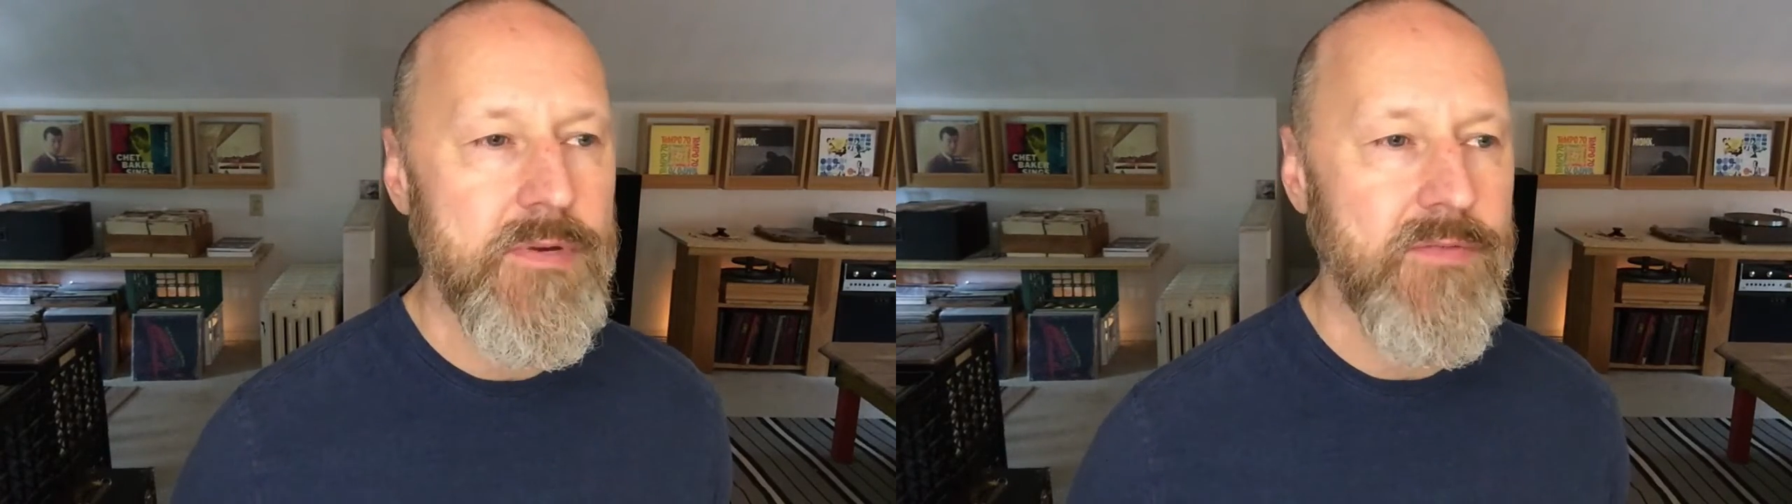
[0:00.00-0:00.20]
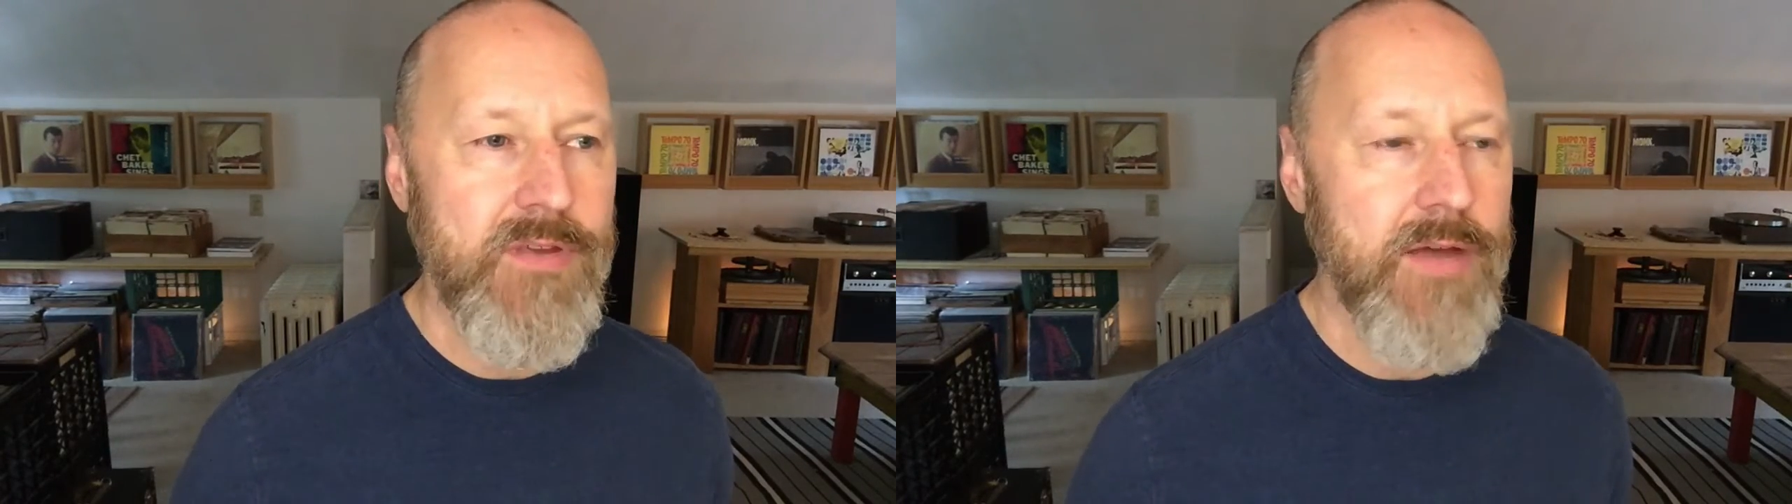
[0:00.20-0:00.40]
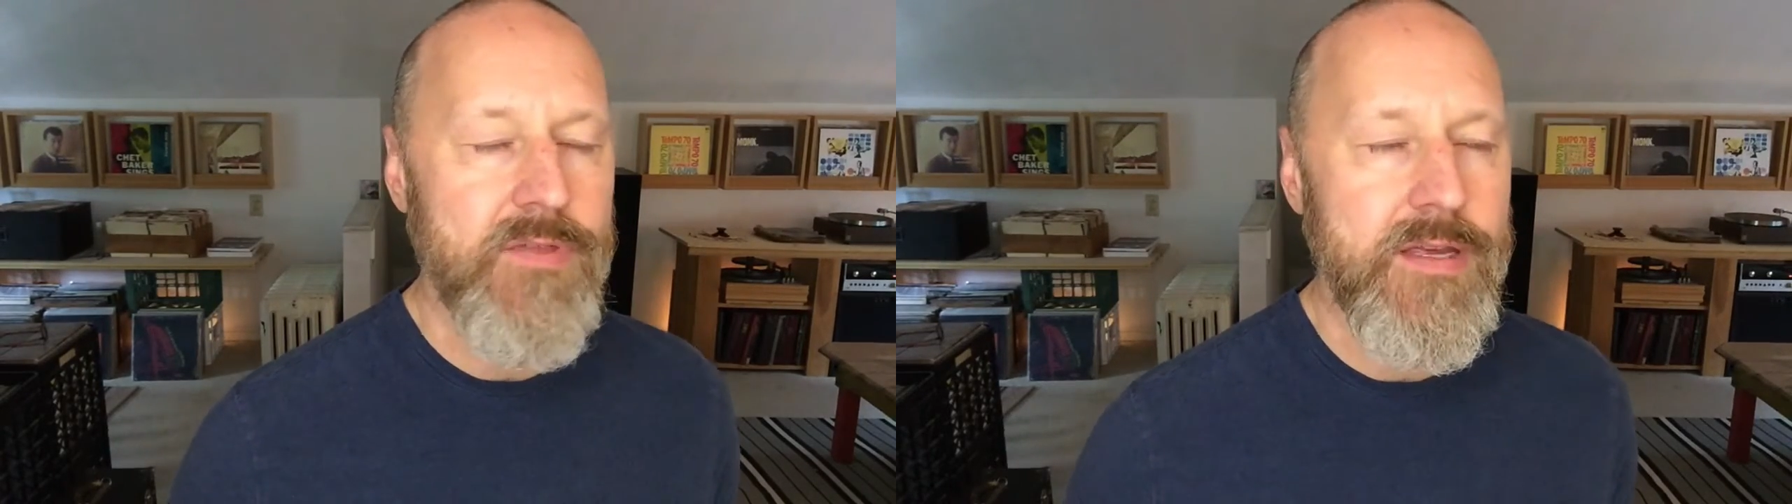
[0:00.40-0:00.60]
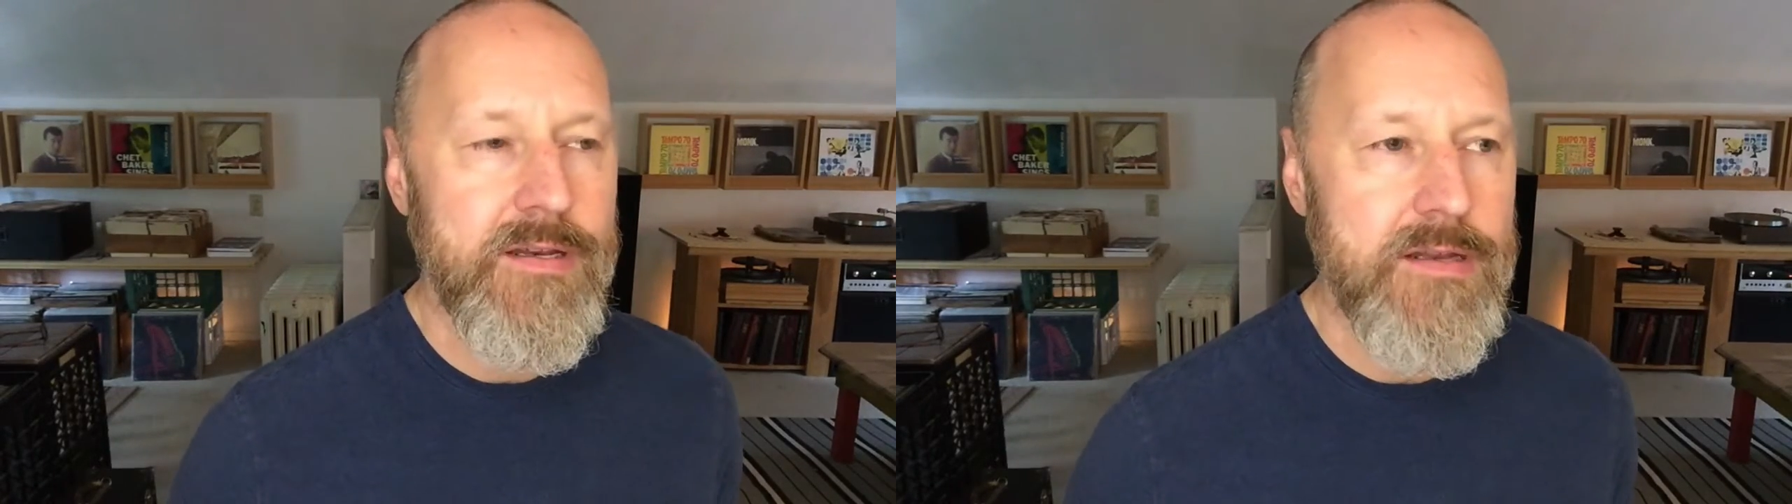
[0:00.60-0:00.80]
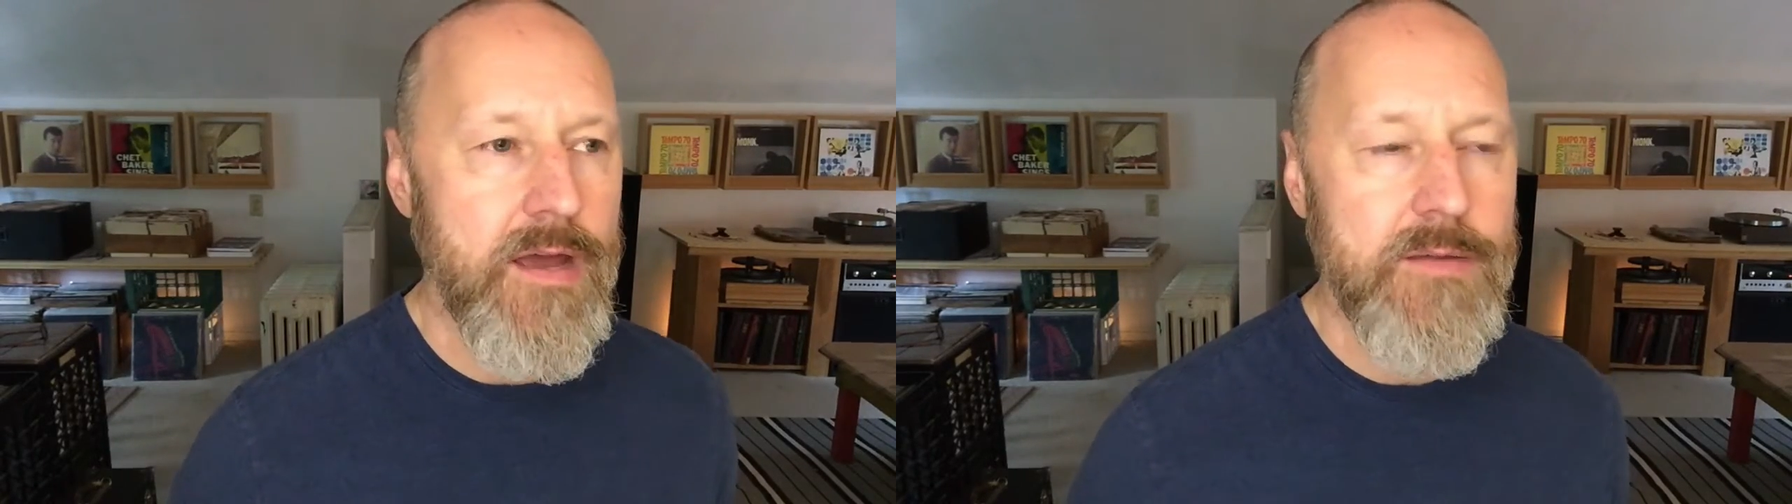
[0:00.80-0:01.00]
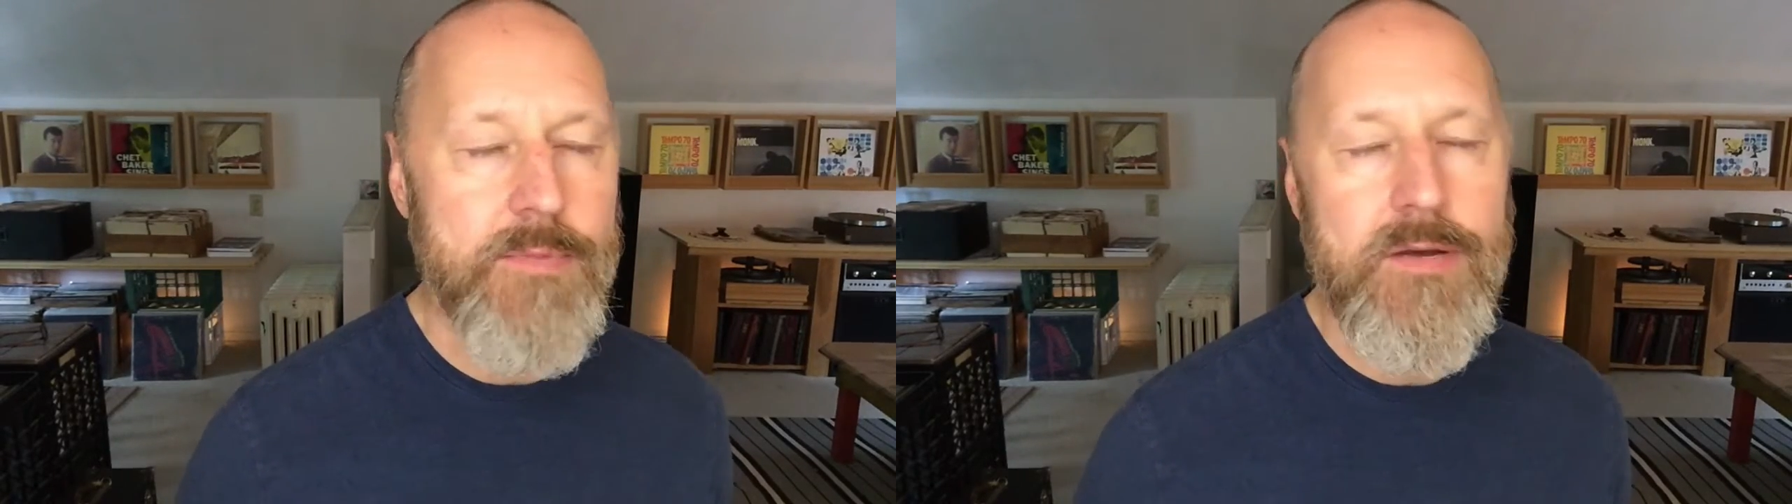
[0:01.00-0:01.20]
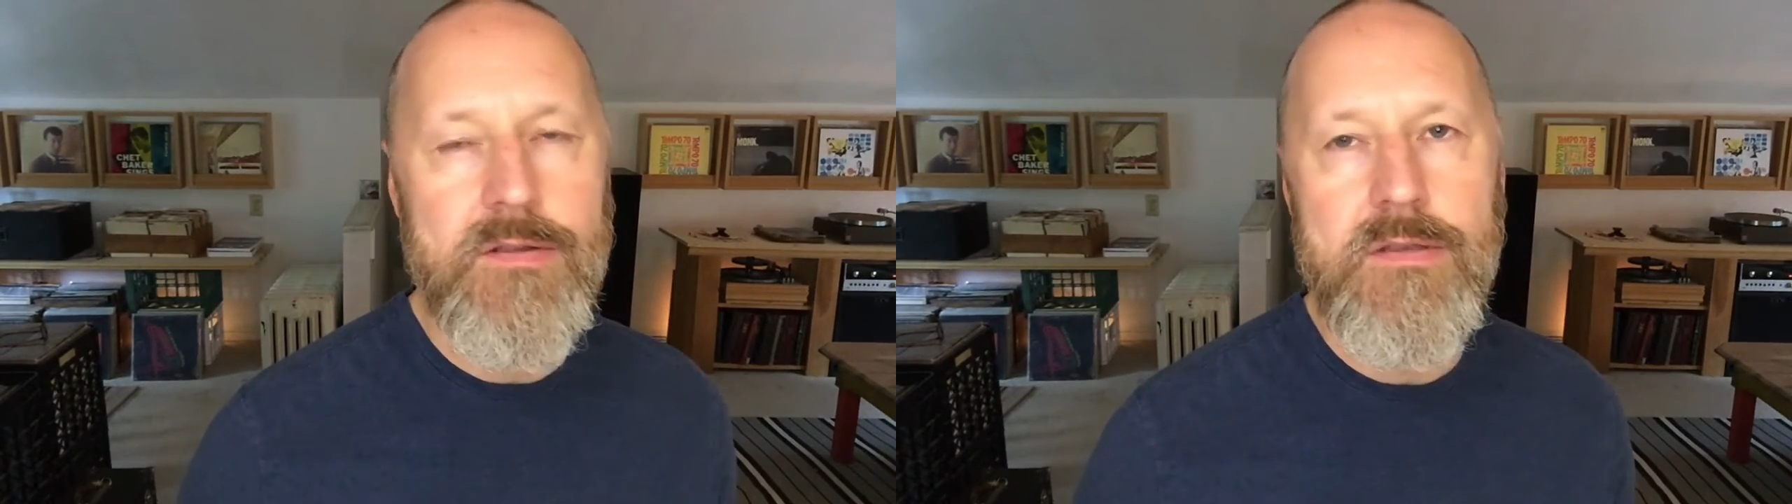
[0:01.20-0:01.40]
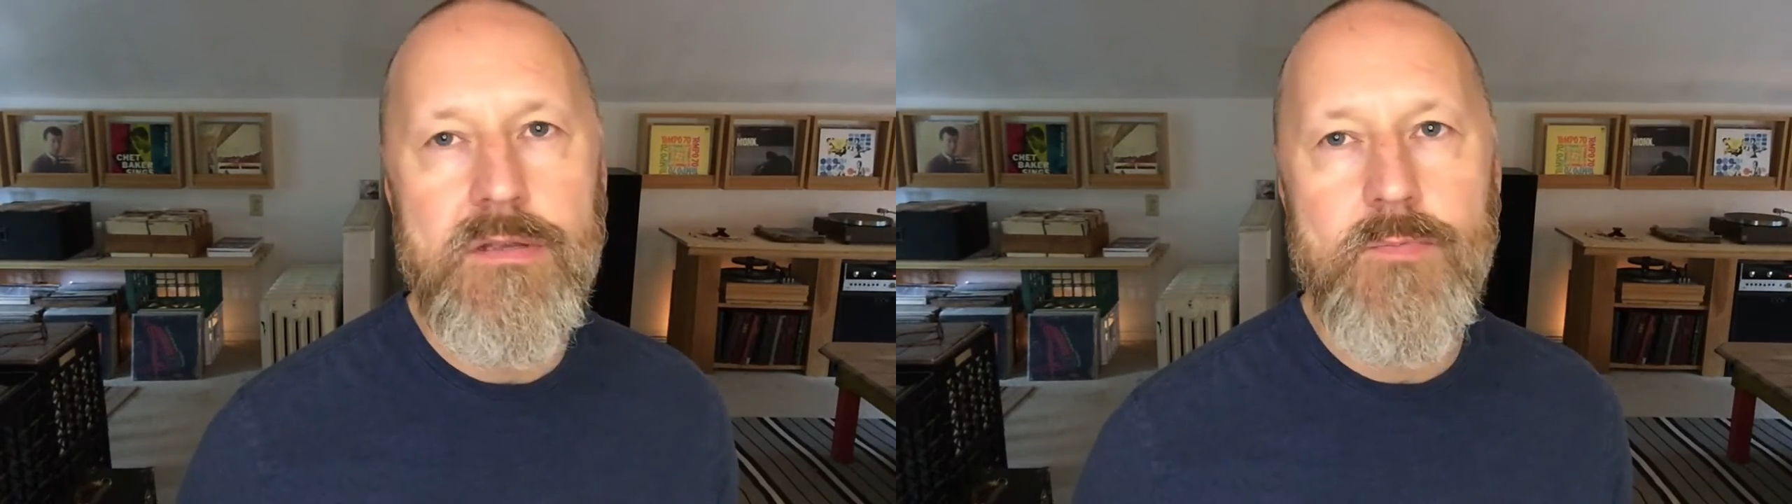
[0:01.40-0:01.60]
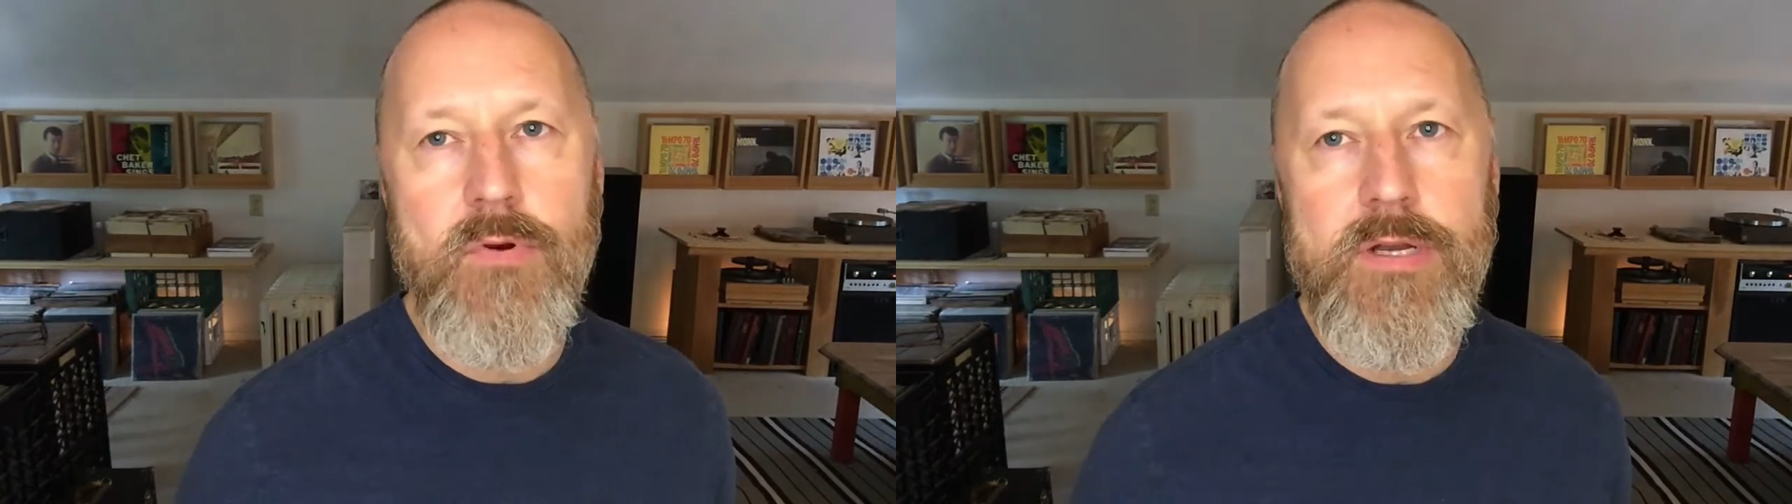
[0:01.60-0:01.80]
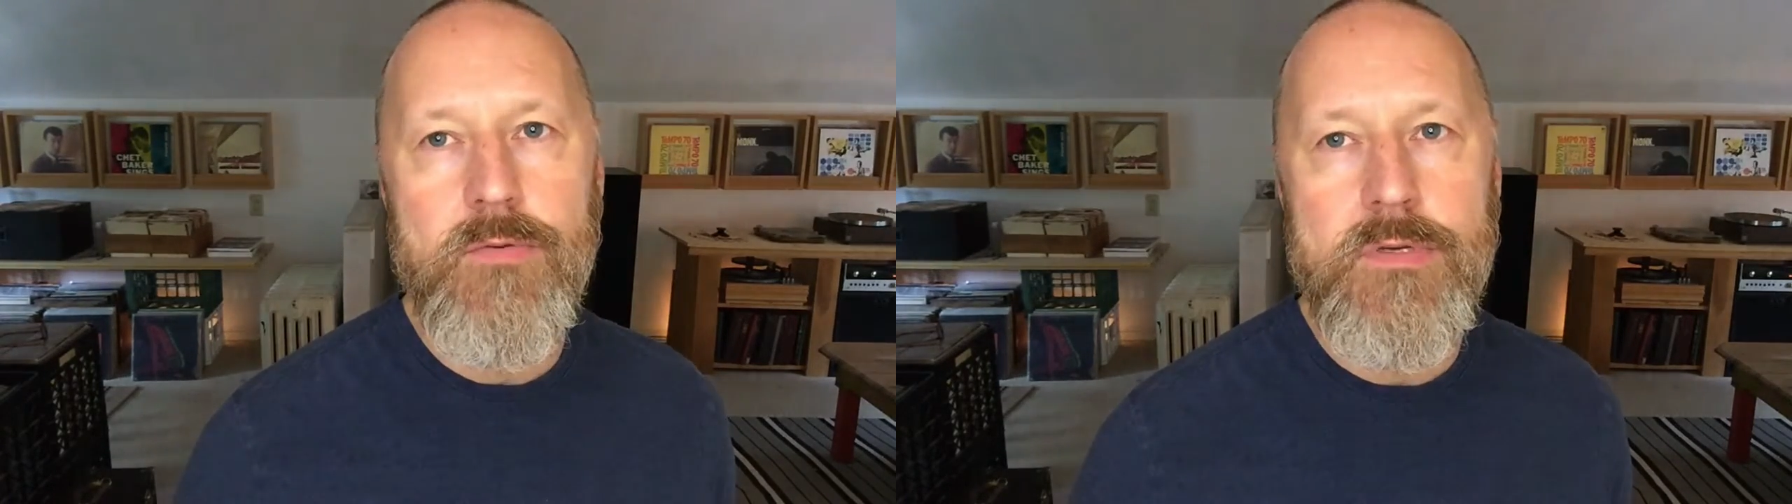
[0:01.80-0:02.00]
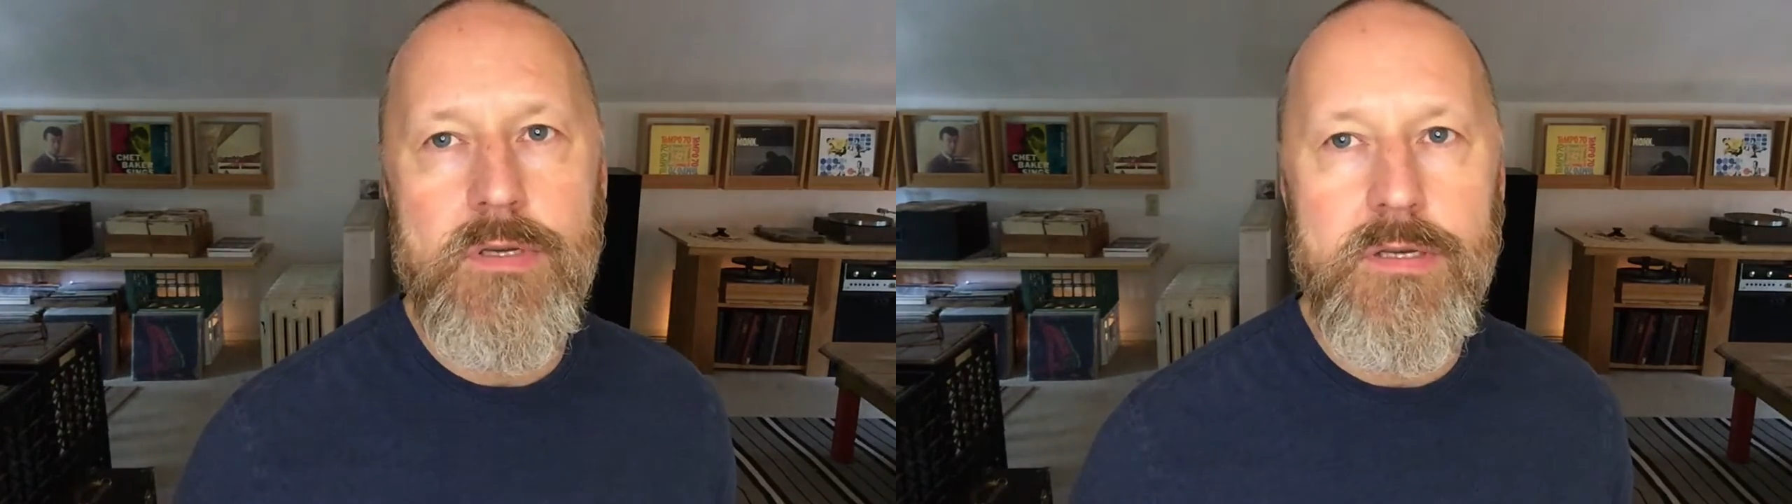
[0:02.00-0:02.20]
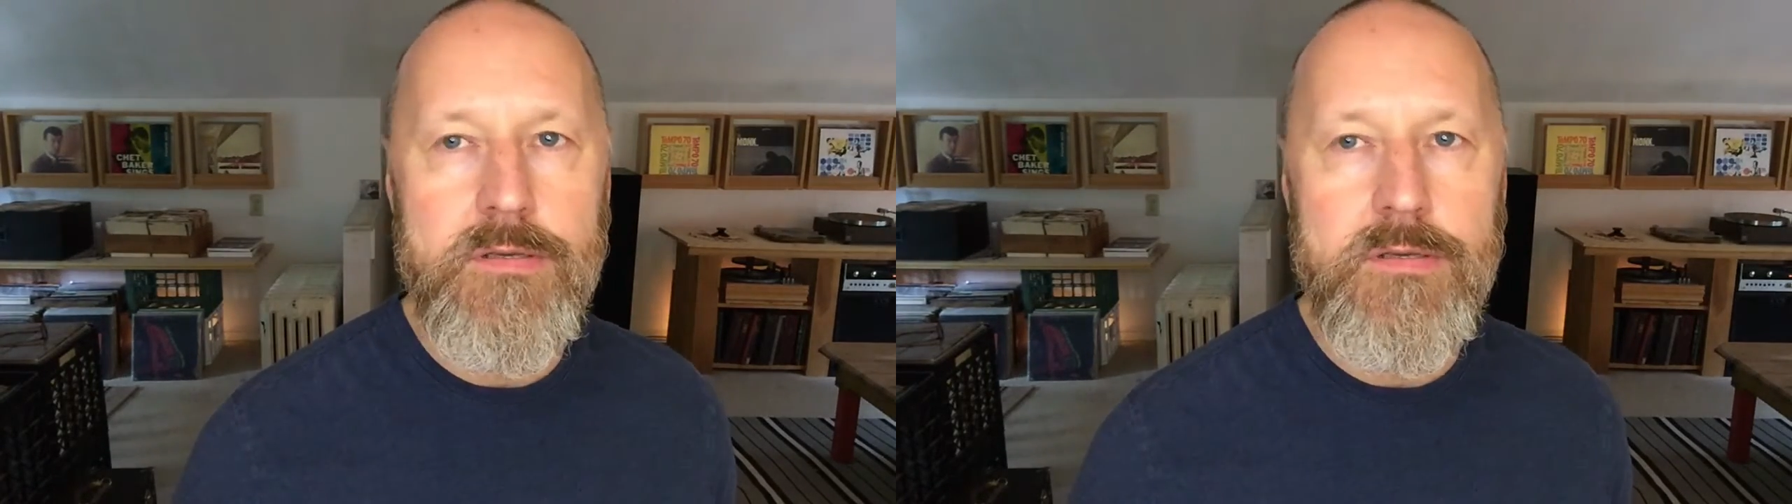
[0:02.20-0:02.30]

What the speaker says: but if you have a thing to talk about, it's more interesting.